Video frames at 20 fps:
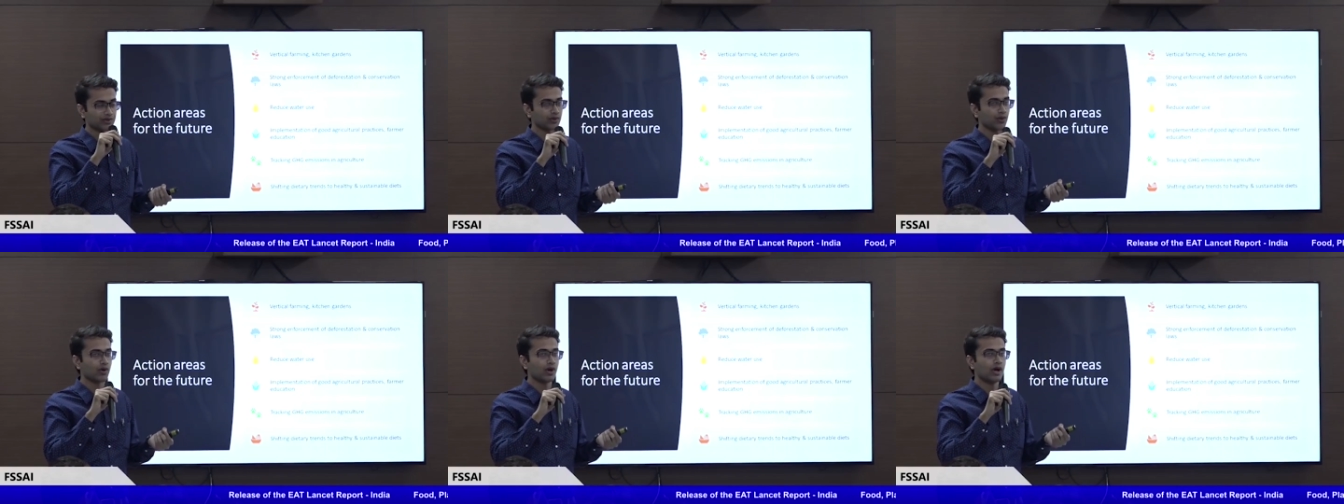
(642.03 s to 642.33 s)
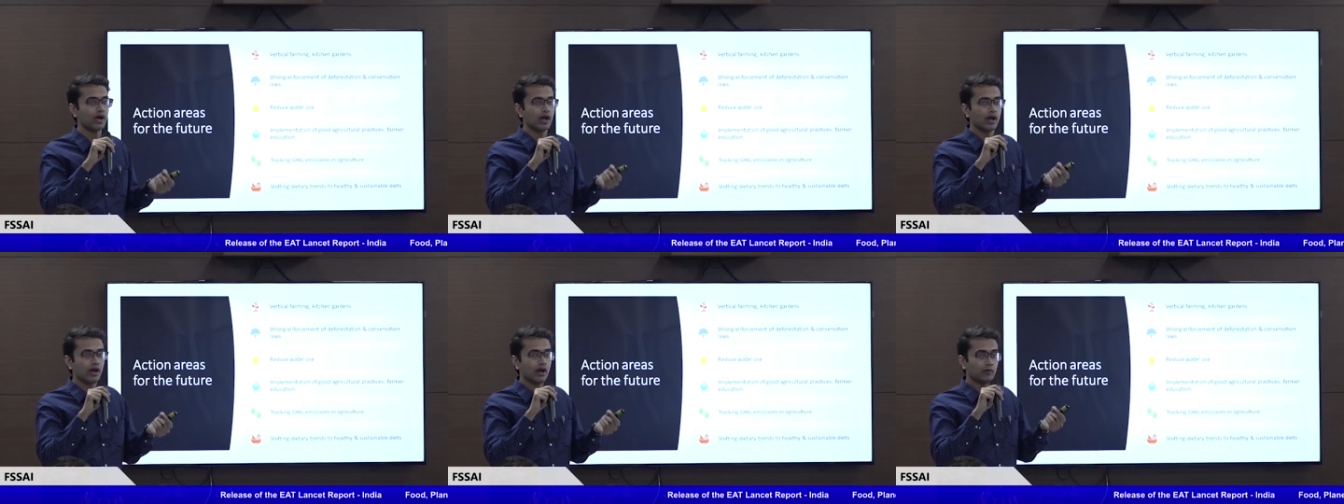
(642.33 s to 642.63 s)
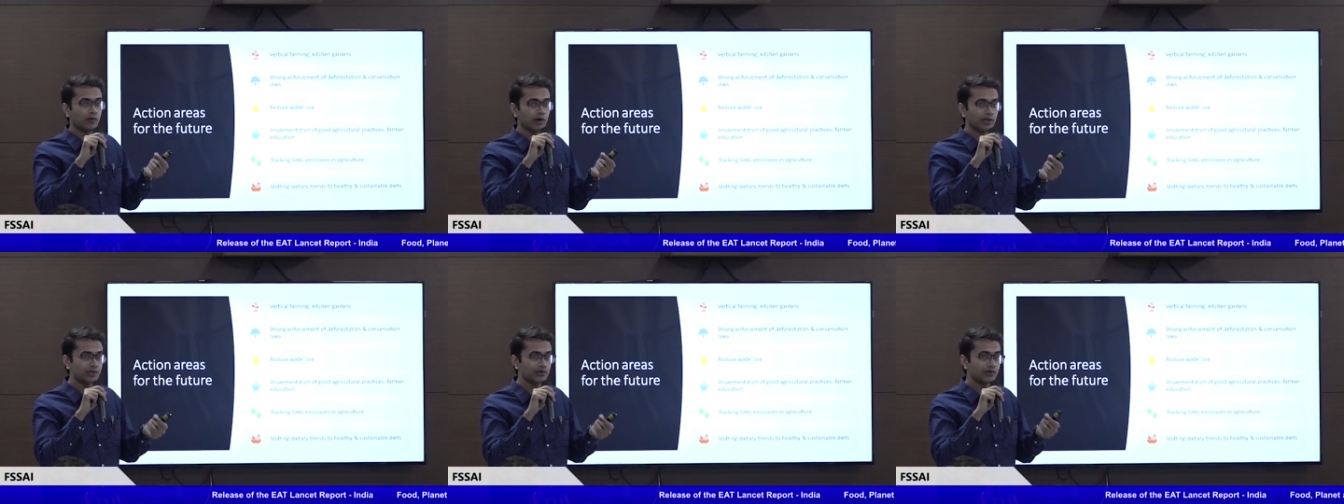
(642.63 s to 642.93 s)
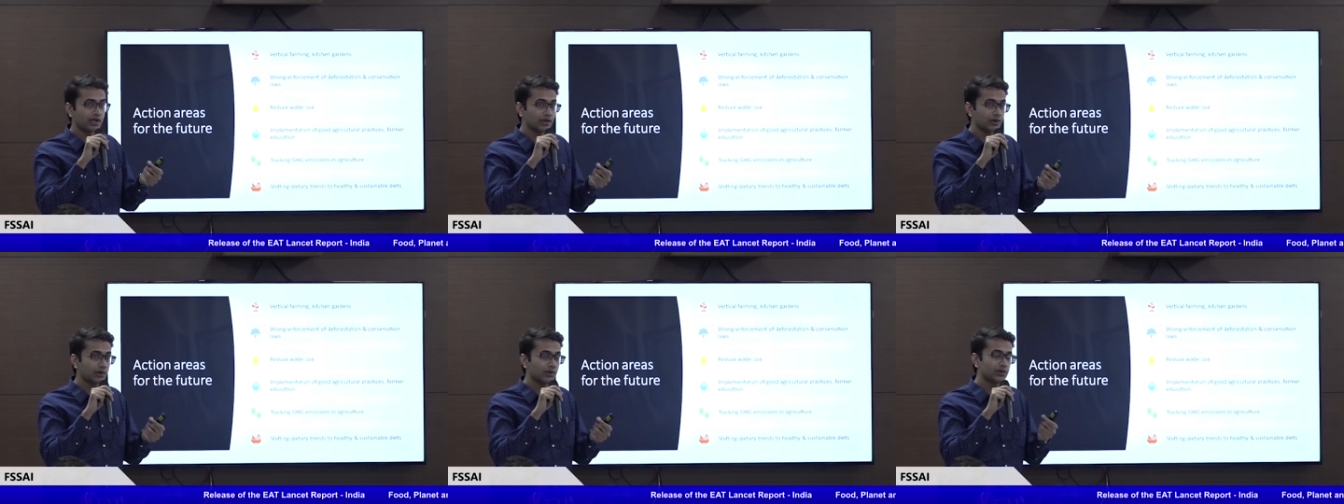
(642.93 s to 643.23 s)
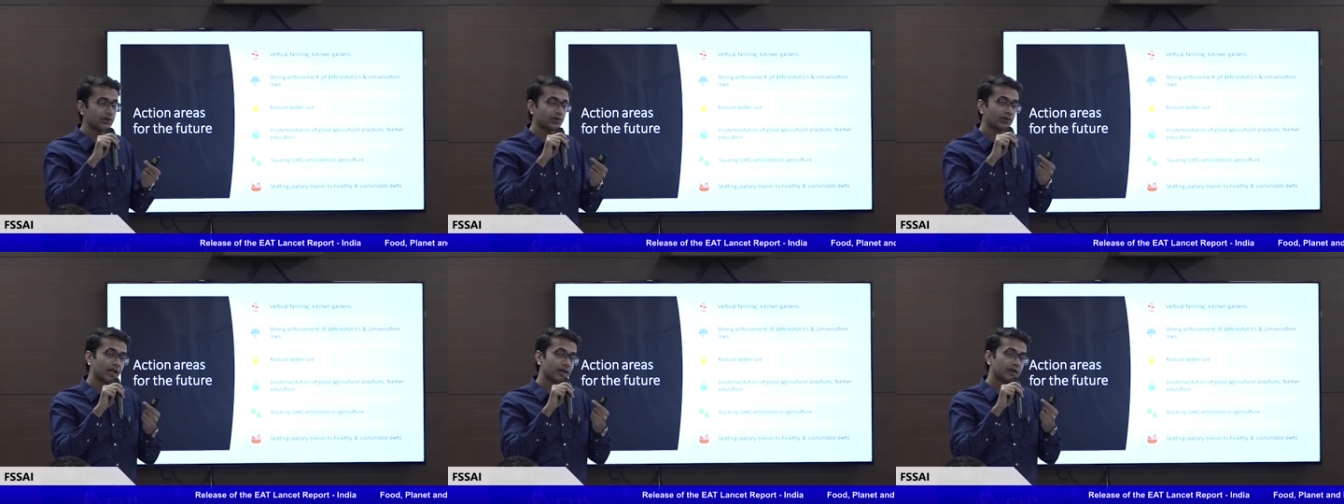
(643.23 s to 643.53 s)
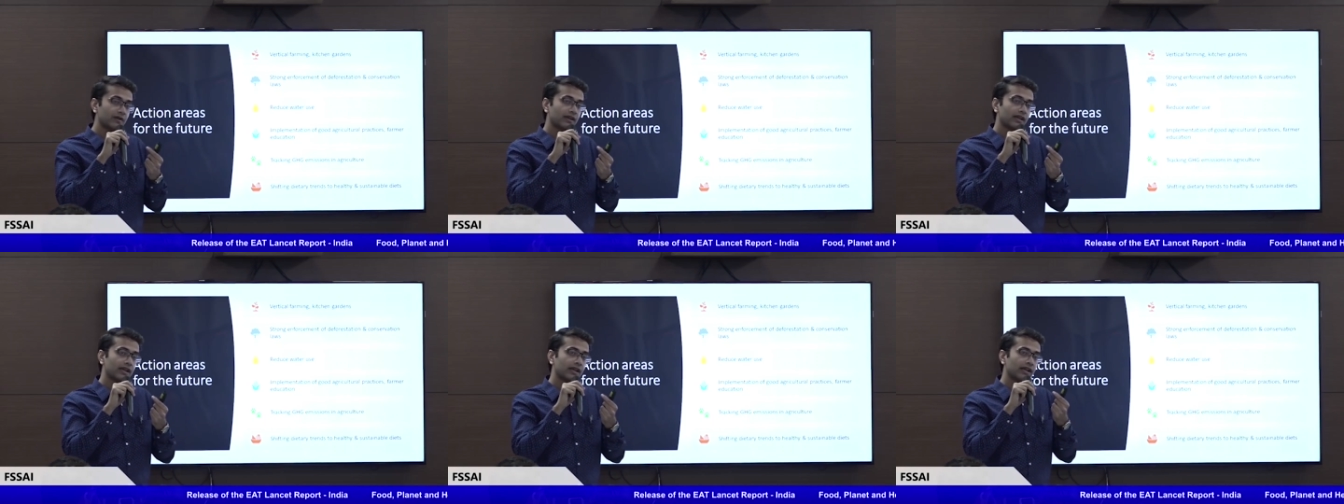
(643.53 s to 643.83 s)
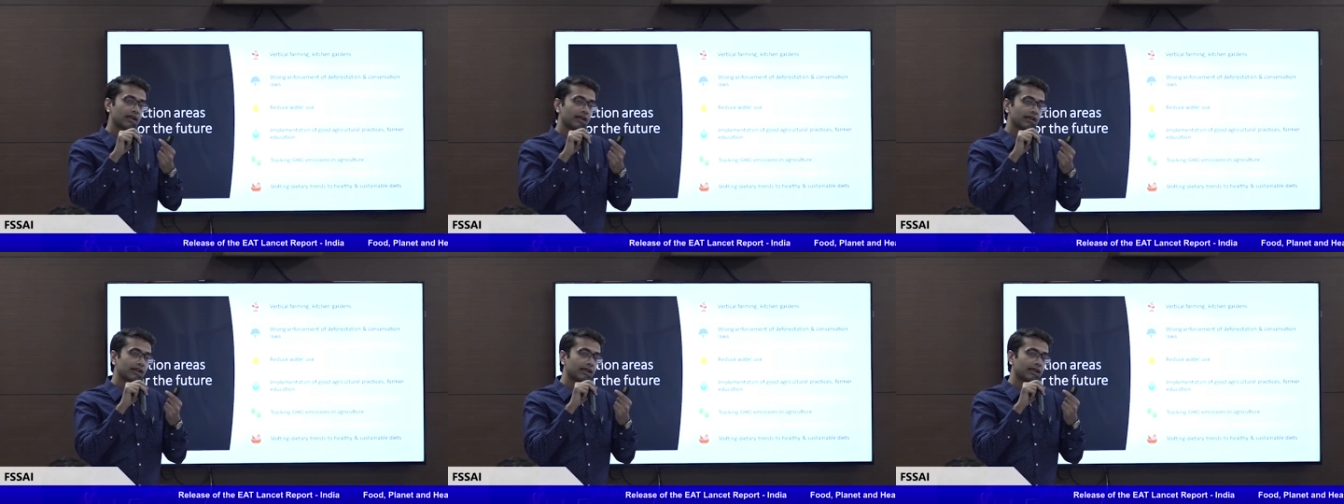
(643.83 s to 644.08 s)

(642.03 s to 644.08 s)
So what you can do, you can